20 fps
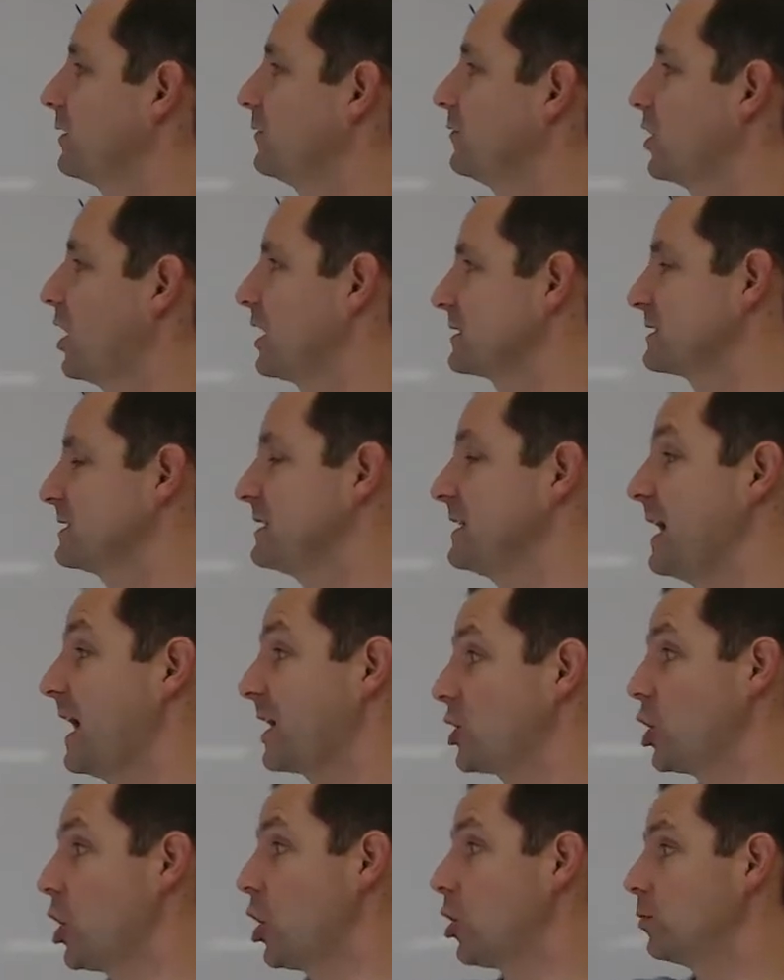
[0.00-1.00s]
velocity, I
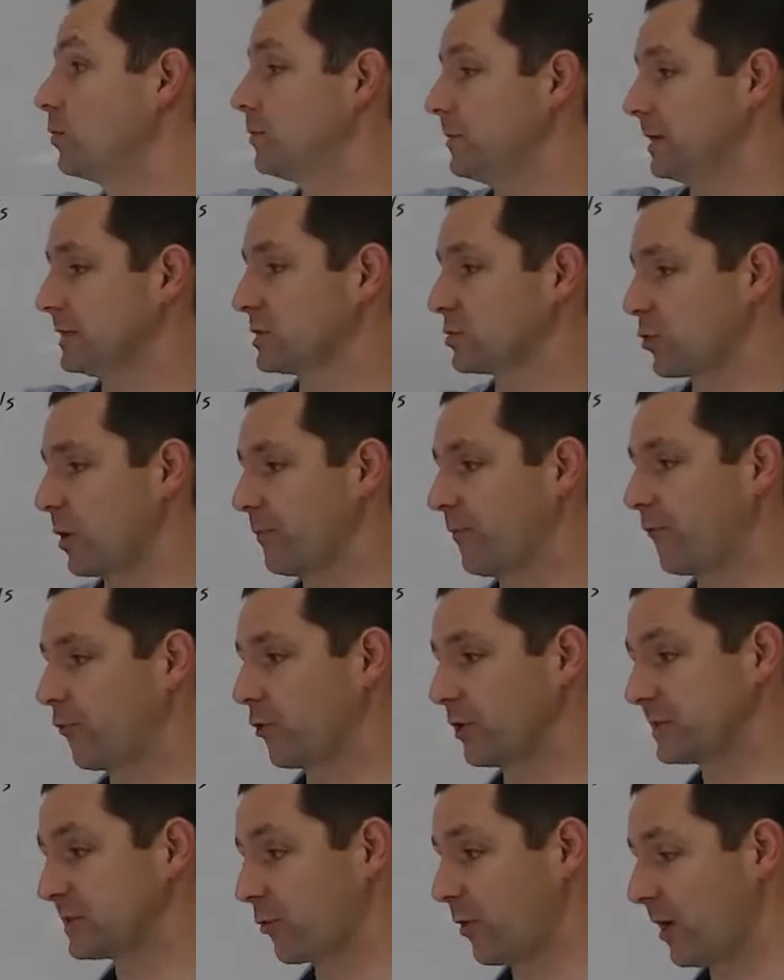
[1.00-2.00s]
don't know. That's right
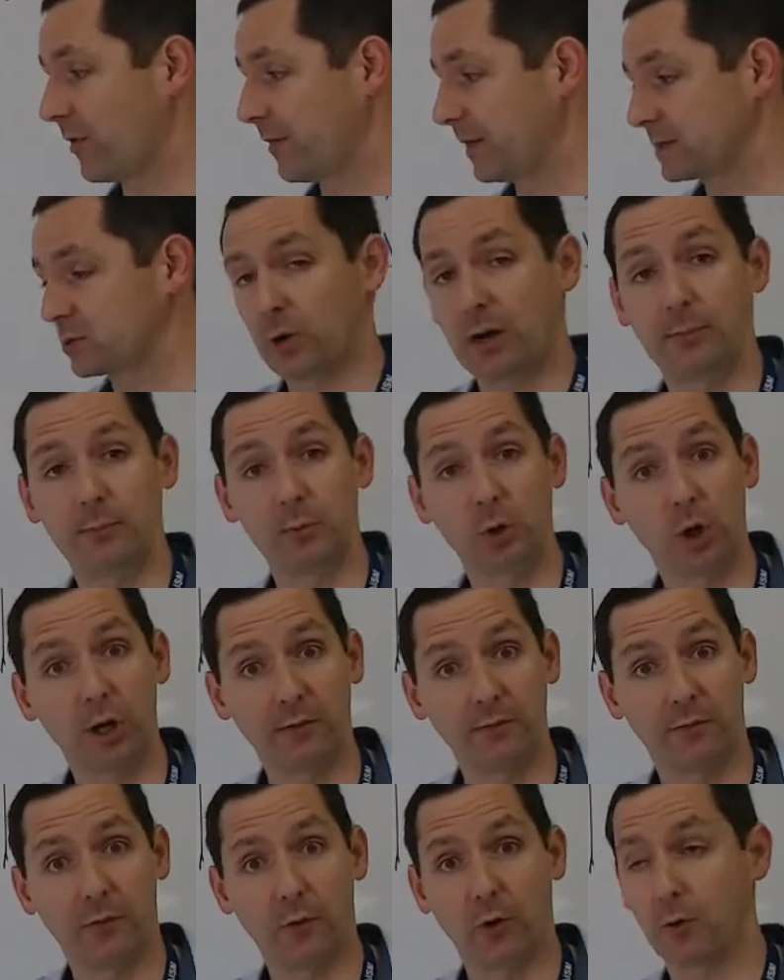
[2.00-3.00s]
before it's the ground. That's what I'm
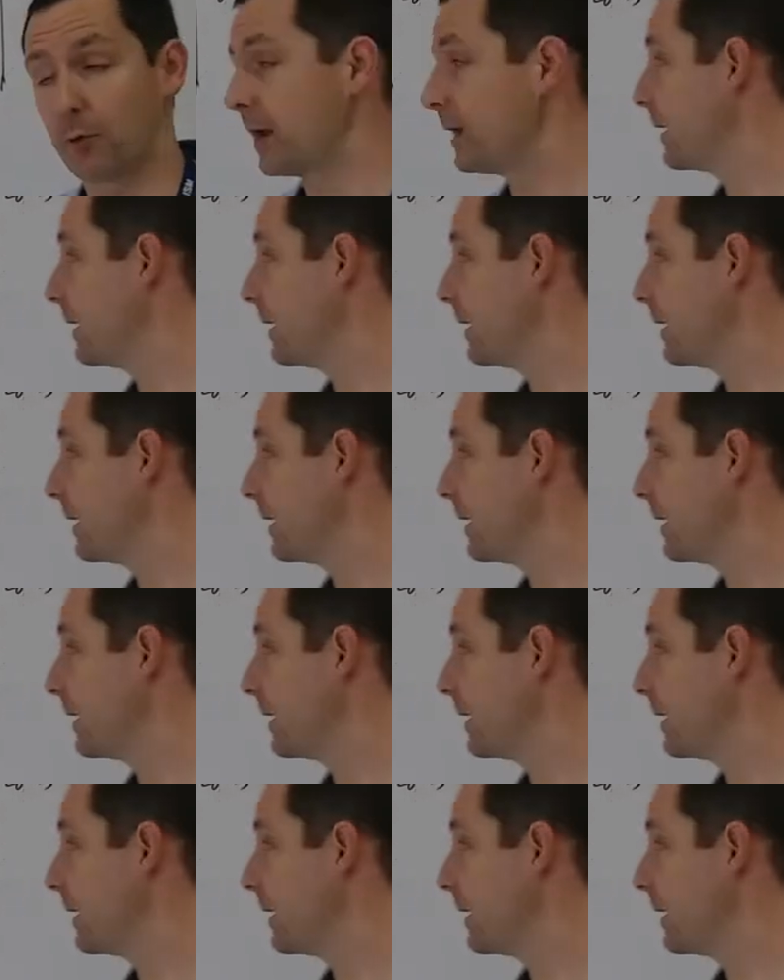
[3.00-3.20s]
looking for right